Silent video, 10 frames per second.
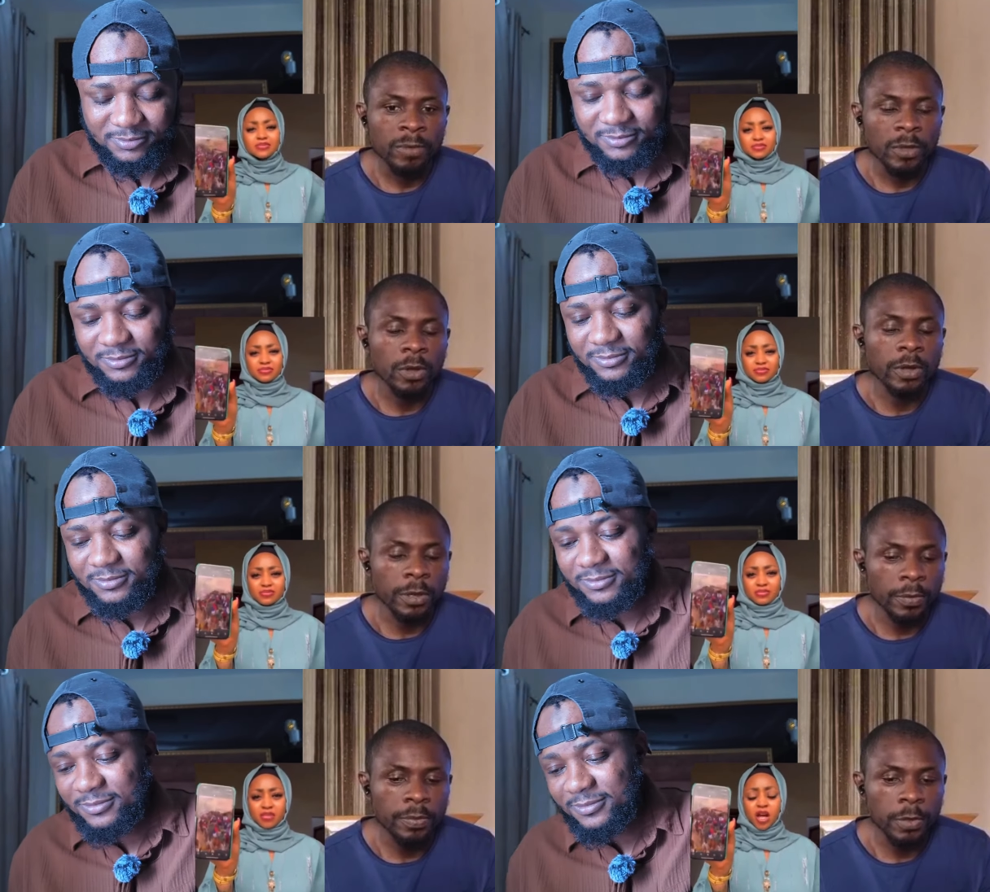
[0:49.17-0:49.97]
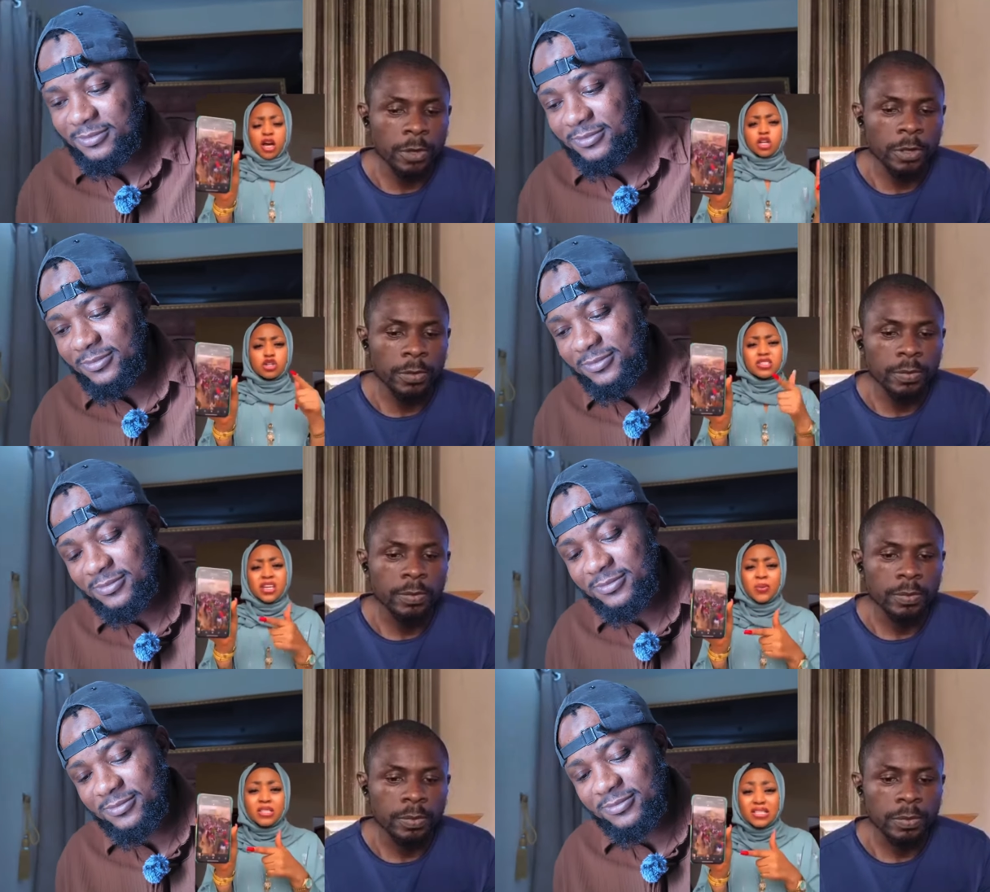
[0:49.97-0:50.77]
Speaker 1: Okay. You see
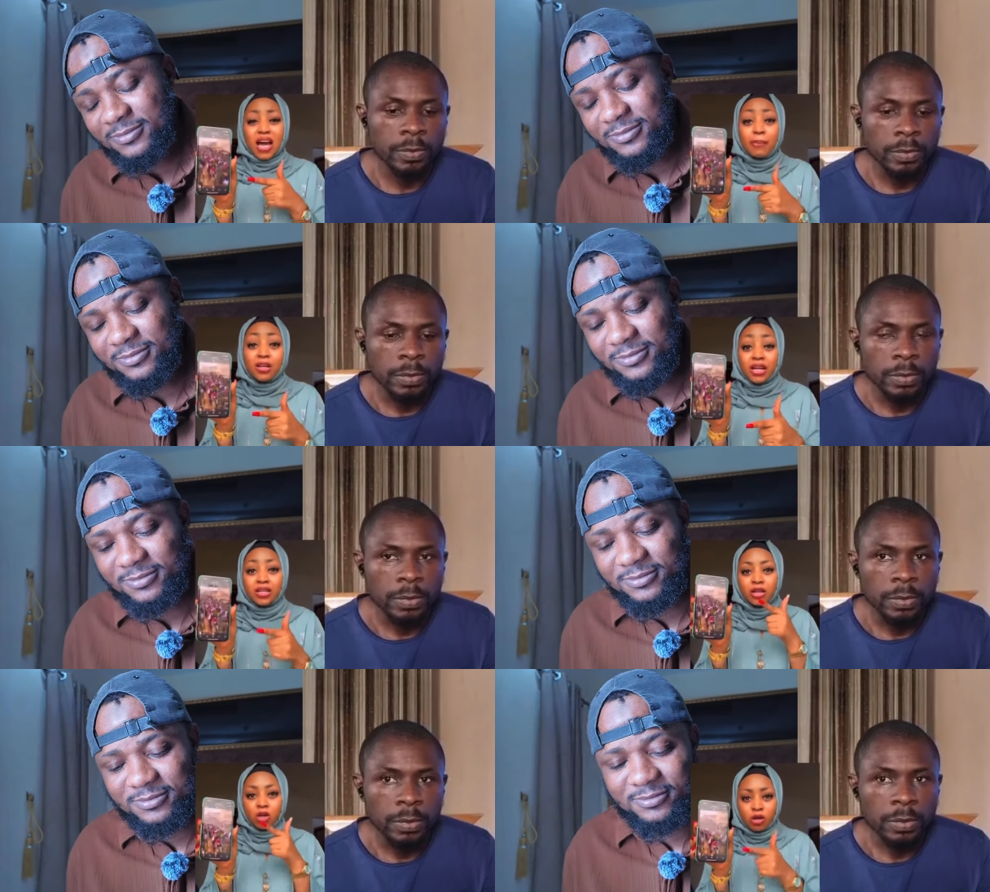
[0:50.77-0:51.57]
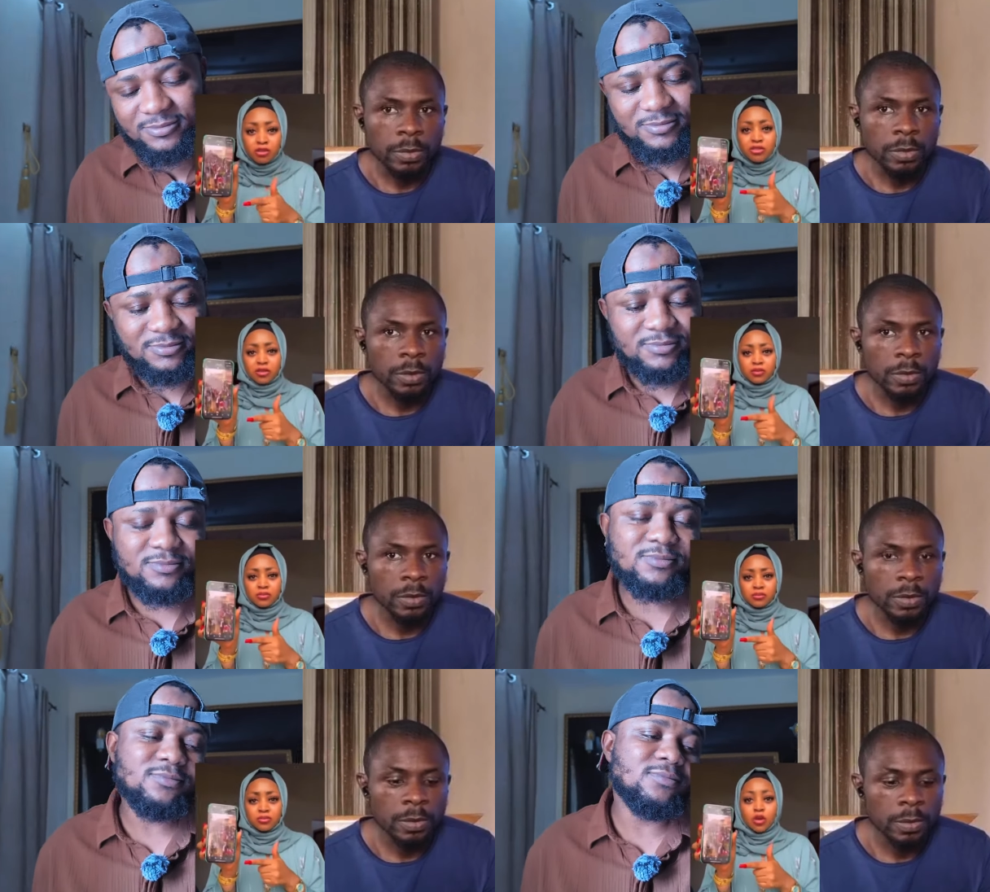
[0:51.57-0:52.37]
what is happening in the north?
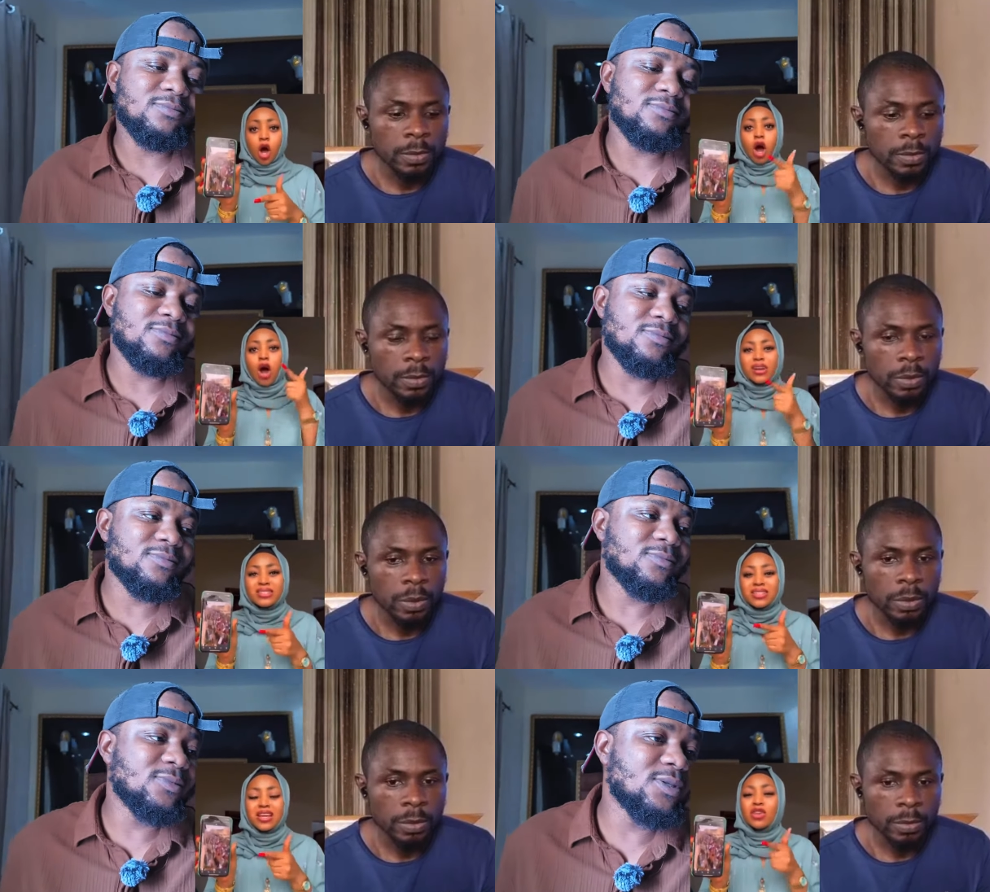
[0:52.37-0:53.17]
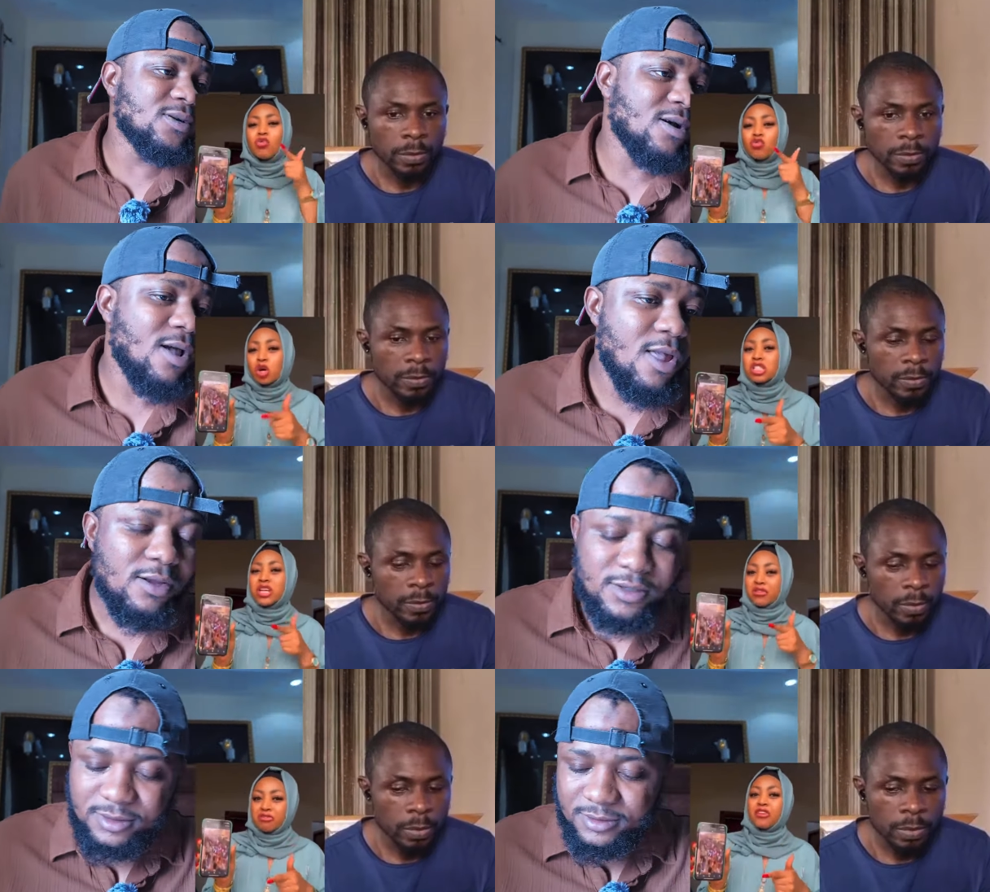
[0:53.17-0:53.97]
Hoisting the
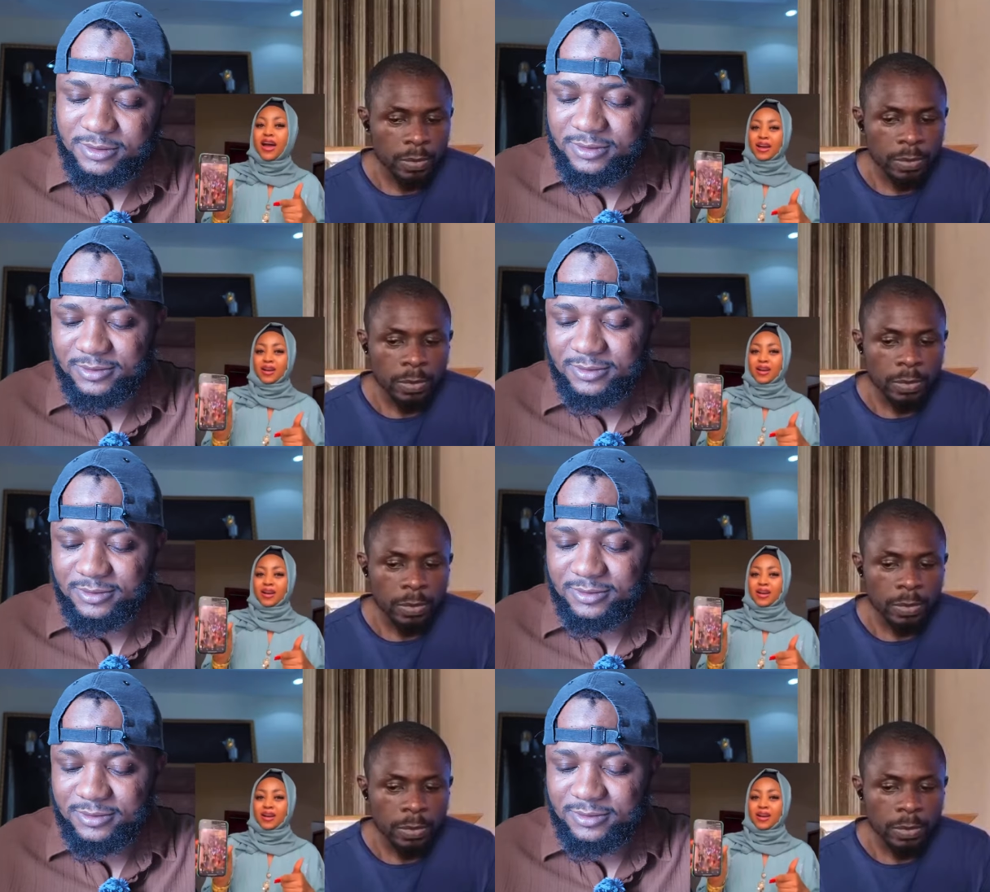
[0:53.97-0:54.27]
Russian flag.